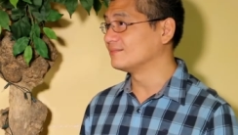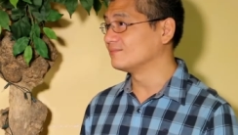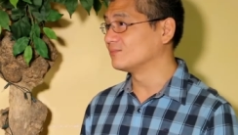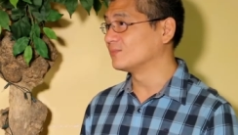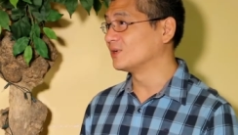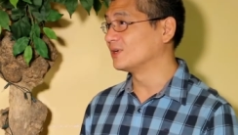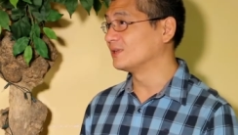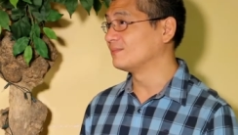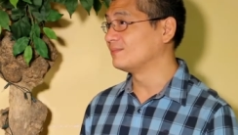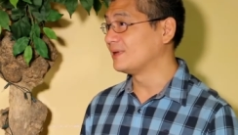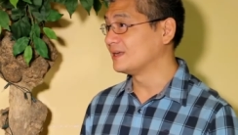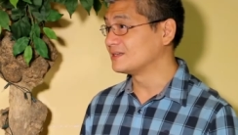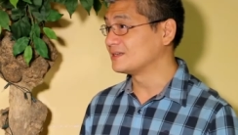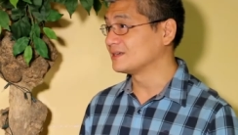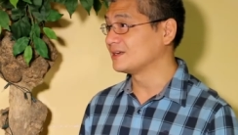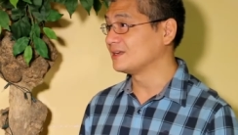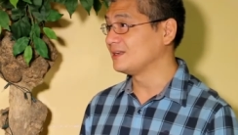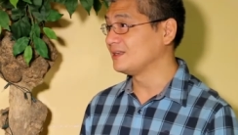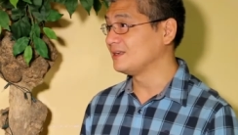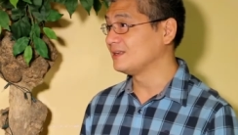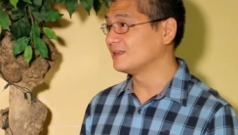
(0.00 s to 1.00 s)
well,
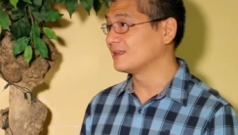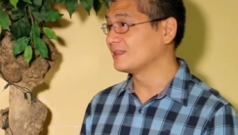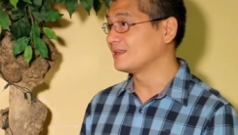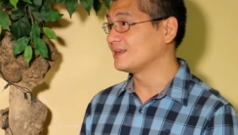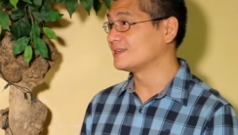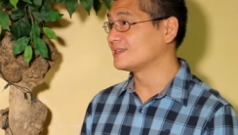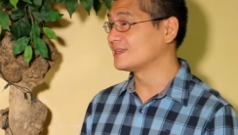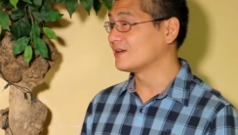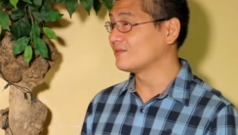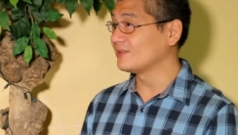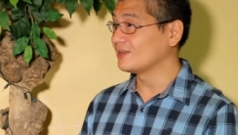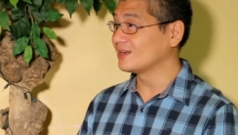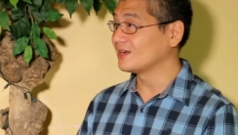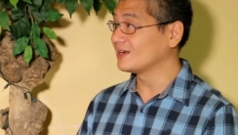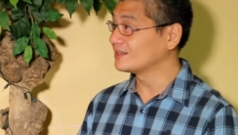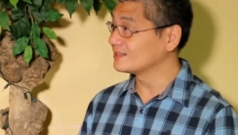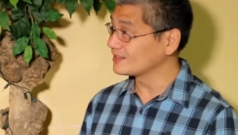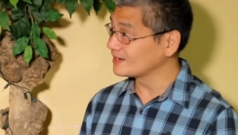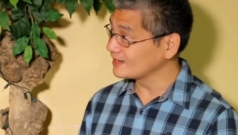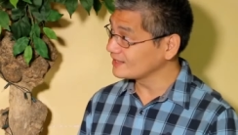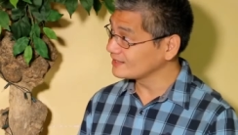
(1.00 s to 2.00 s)
basically, I think seven
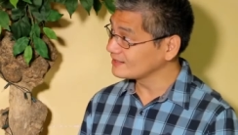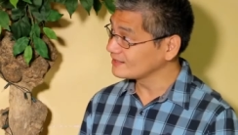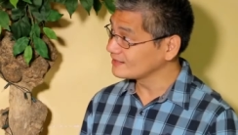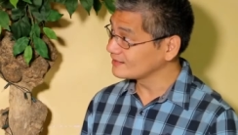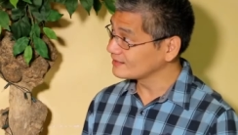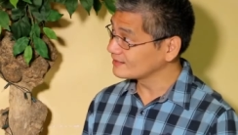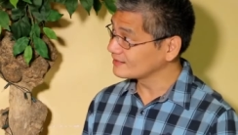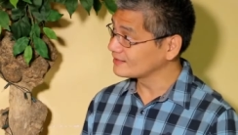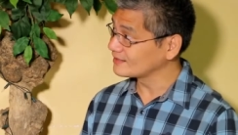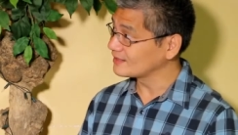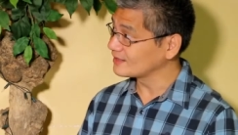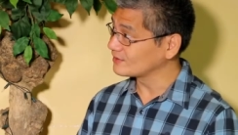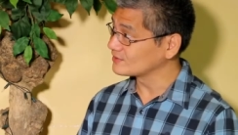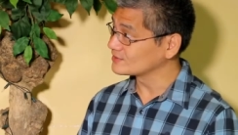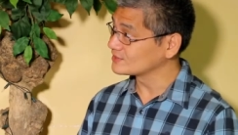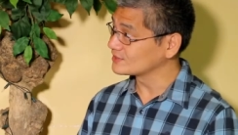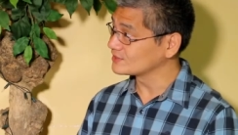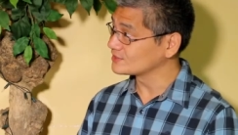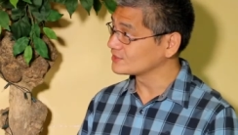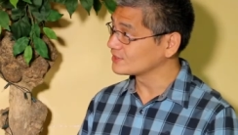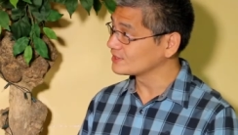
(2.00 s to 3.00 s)
hundred
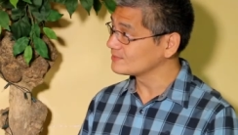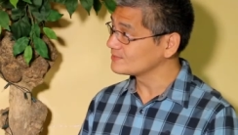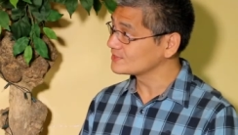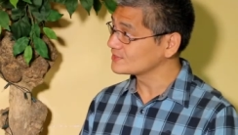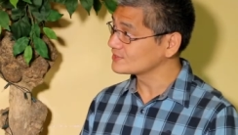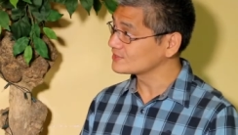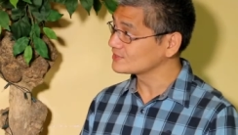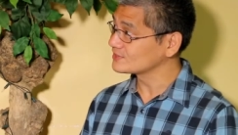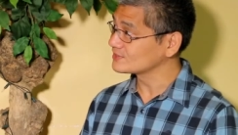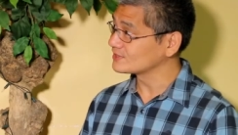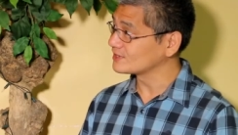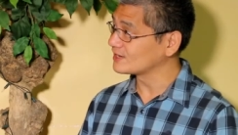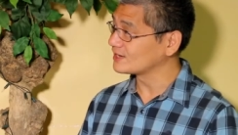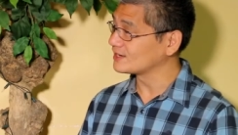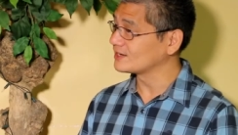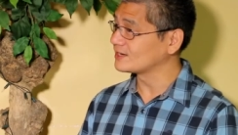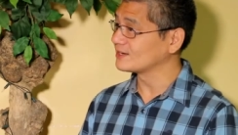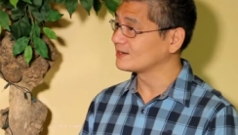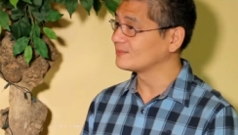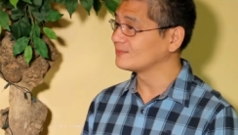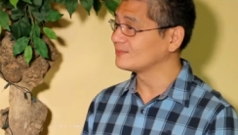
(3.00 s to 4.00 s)
thousand jobs. Mm-hmm.
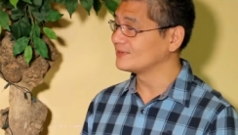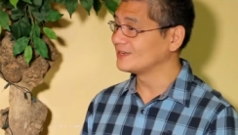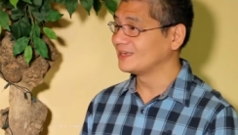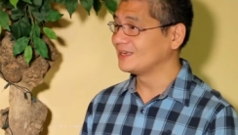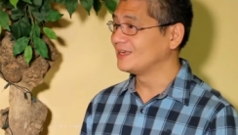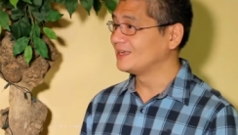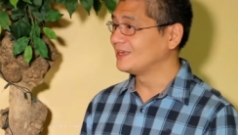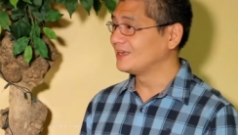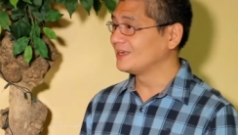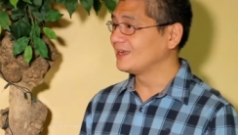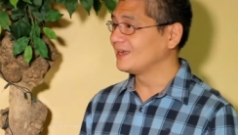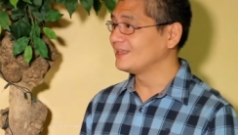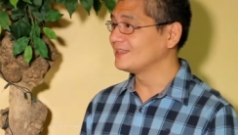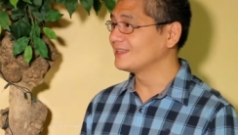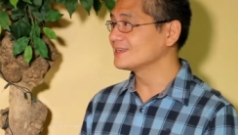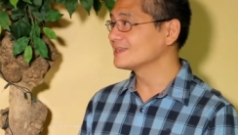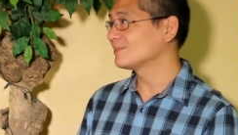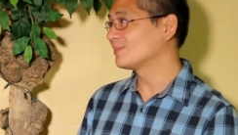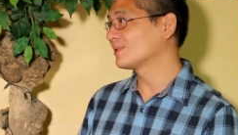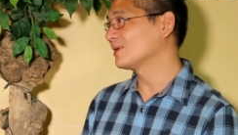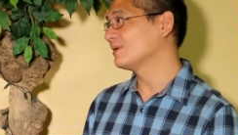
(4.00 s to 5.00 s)
um, And
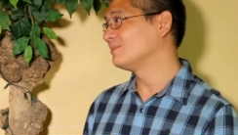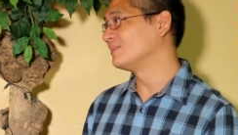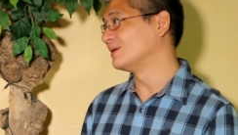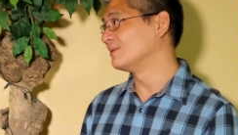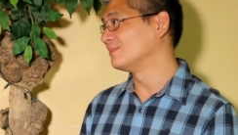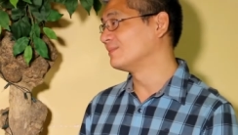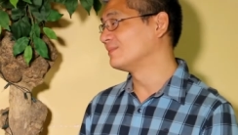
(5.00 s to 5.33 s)
that's a problem.